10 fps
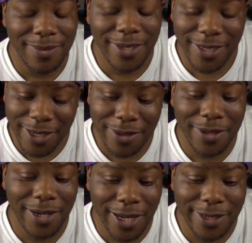Let's go
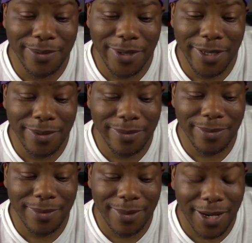to next week.
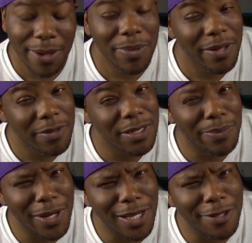And I believe it's the
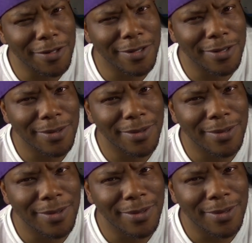Panthers.
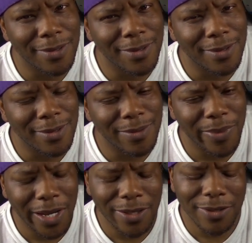
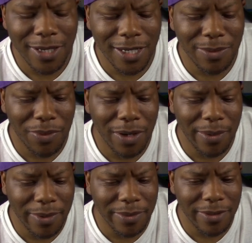Panthers has
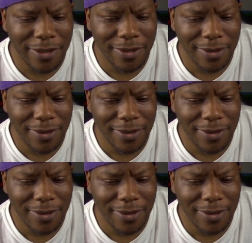problems.